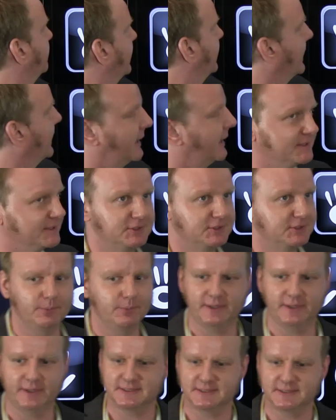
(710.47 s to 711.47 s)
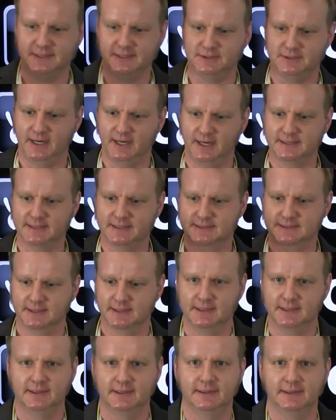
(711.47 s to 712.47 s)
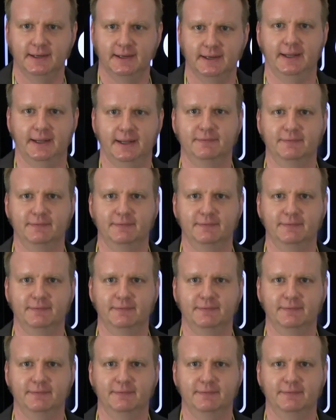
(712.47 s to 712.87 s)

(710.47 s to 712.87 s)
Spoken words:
but I assume we can see Jess. And